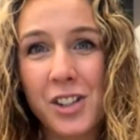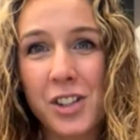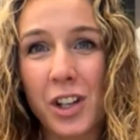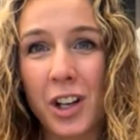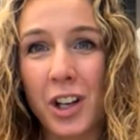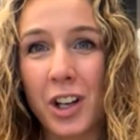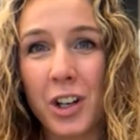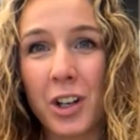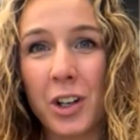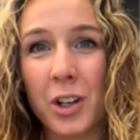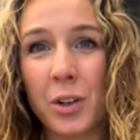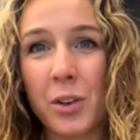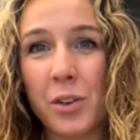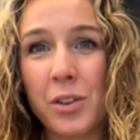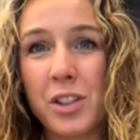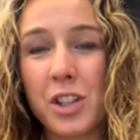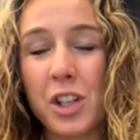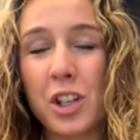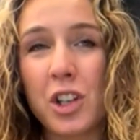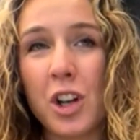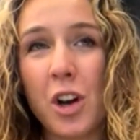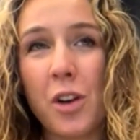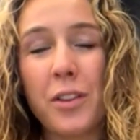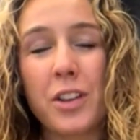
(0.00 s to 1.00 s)
So
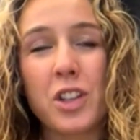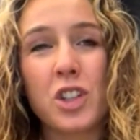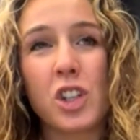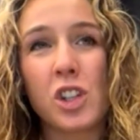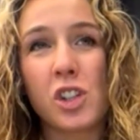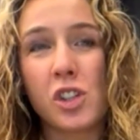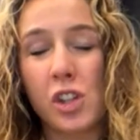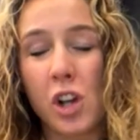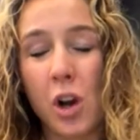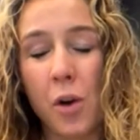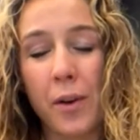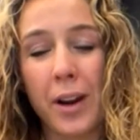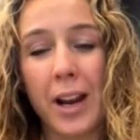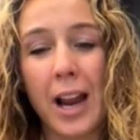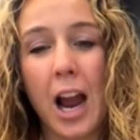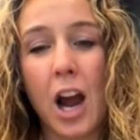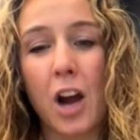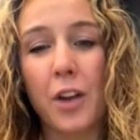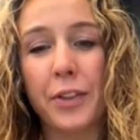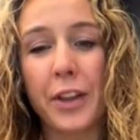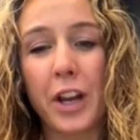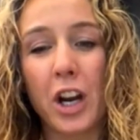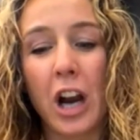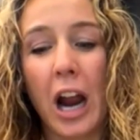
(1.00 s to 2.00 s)
to know that she's going
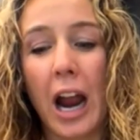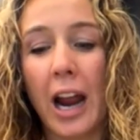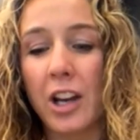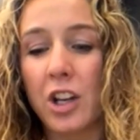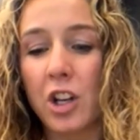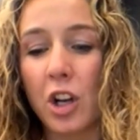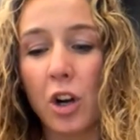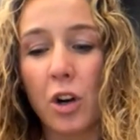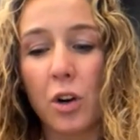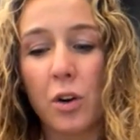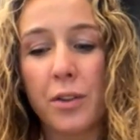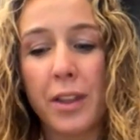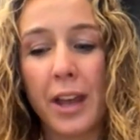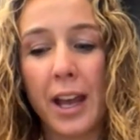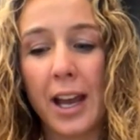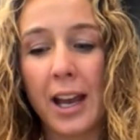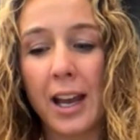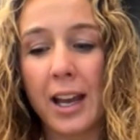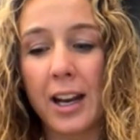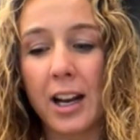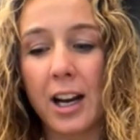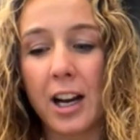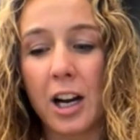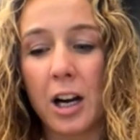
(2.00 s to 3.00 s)
out there, I know
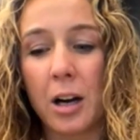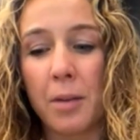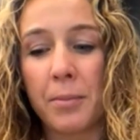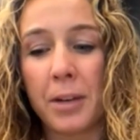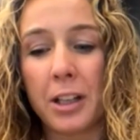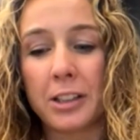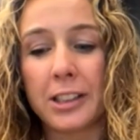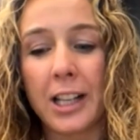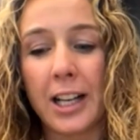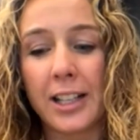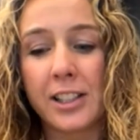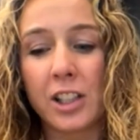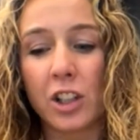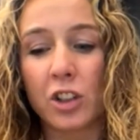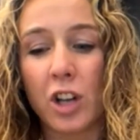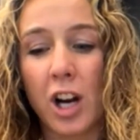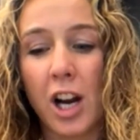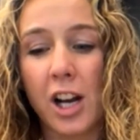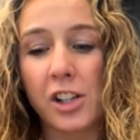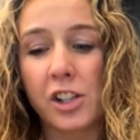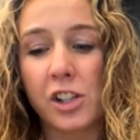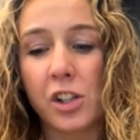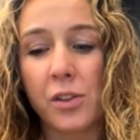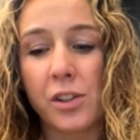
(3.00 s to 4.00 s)
that um, Alexa
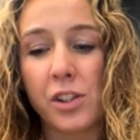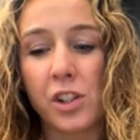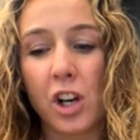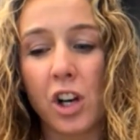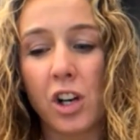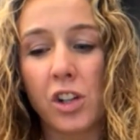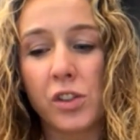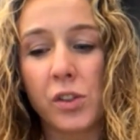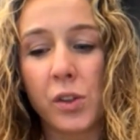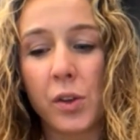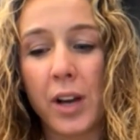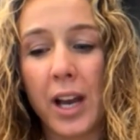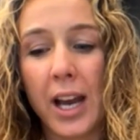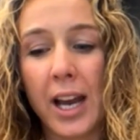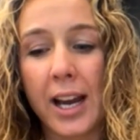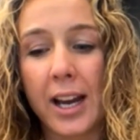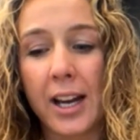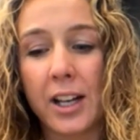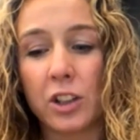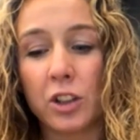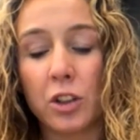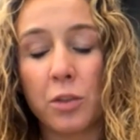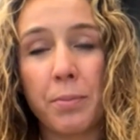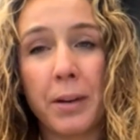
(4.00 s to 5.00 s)
Grasso has also
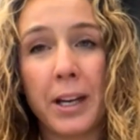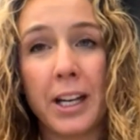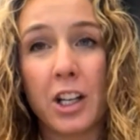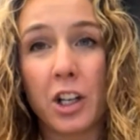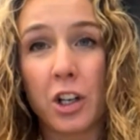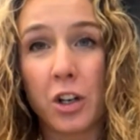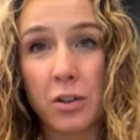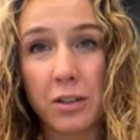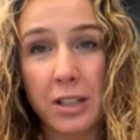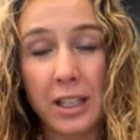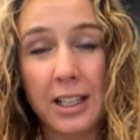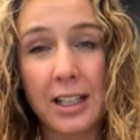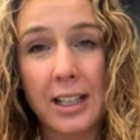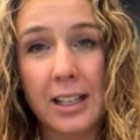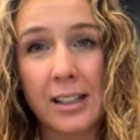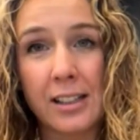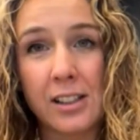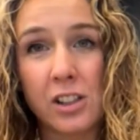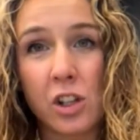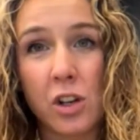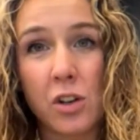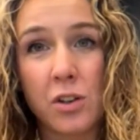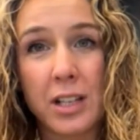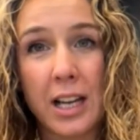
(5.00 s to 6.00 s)
had Lupita
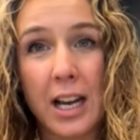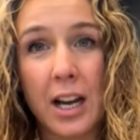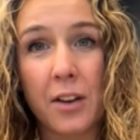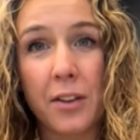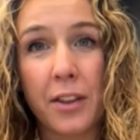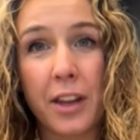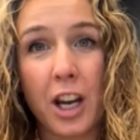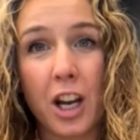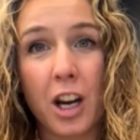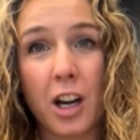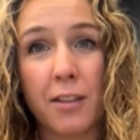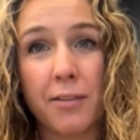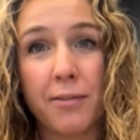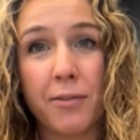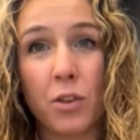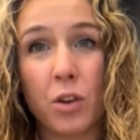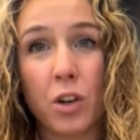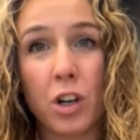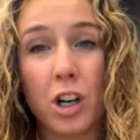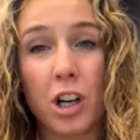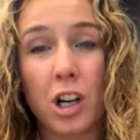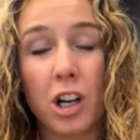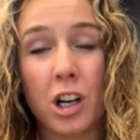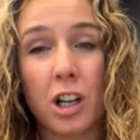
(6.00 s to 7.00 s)
Godinez go down there
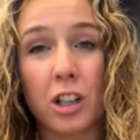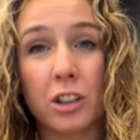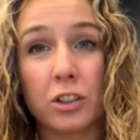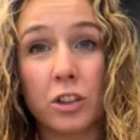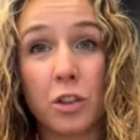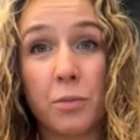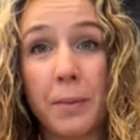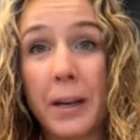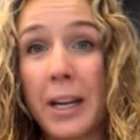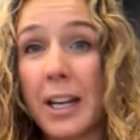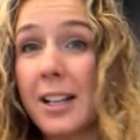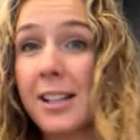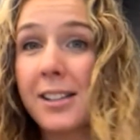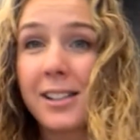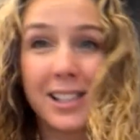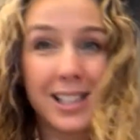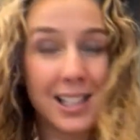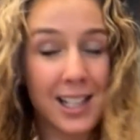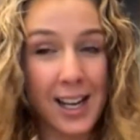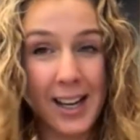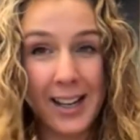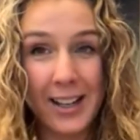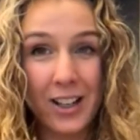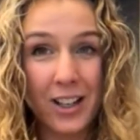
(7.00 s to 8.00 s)
for Lupita's
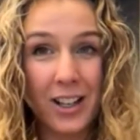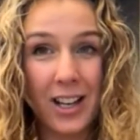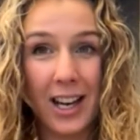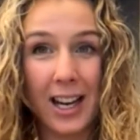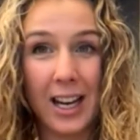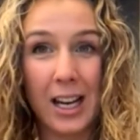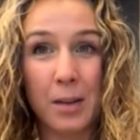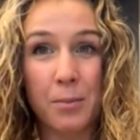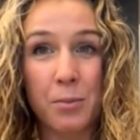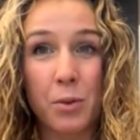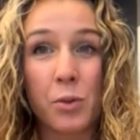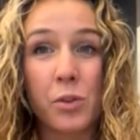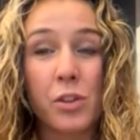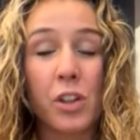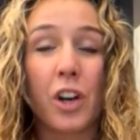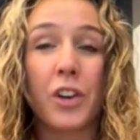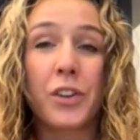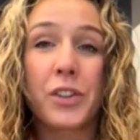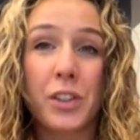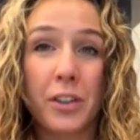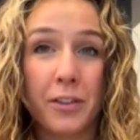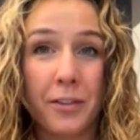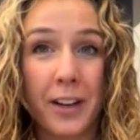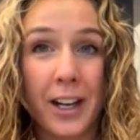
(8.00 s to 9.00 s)
entire camp, who's
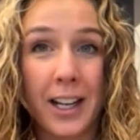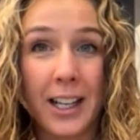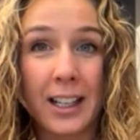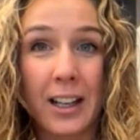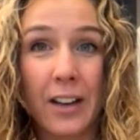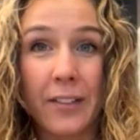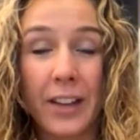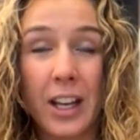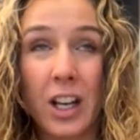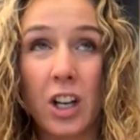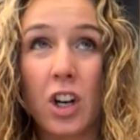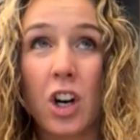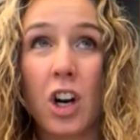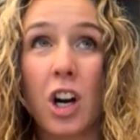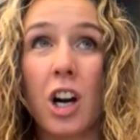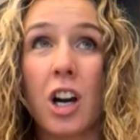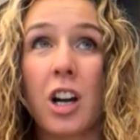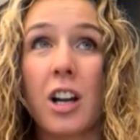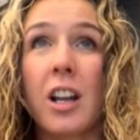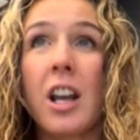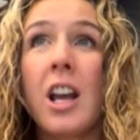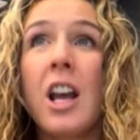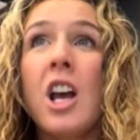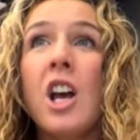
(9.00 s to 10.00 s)
also fighting on that
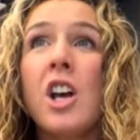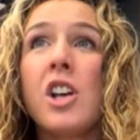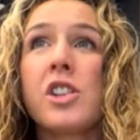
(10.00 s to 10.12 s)
card.